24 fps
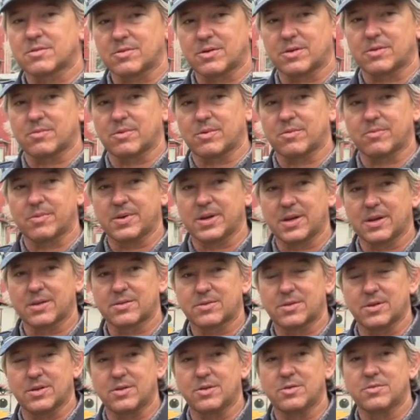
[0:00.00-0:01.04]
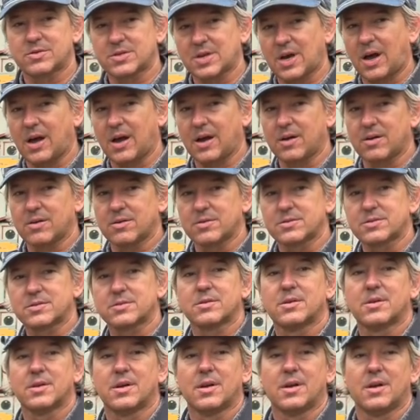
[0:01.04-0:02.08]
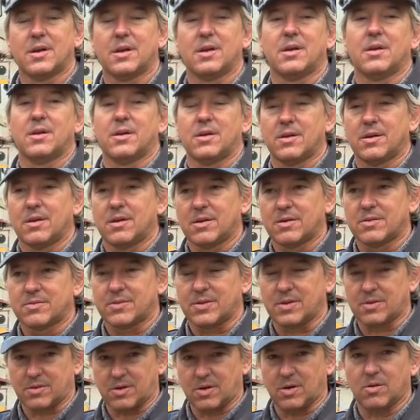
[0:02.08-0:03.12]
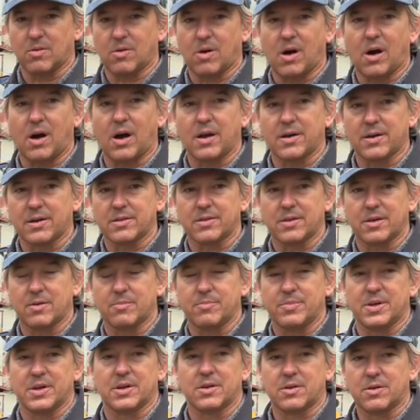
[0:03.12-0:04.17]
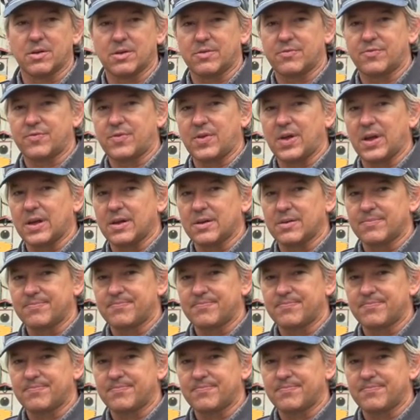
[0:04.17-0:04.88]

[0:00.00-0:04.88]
that when we get the new tires, they'll go on and they'll be a good fit.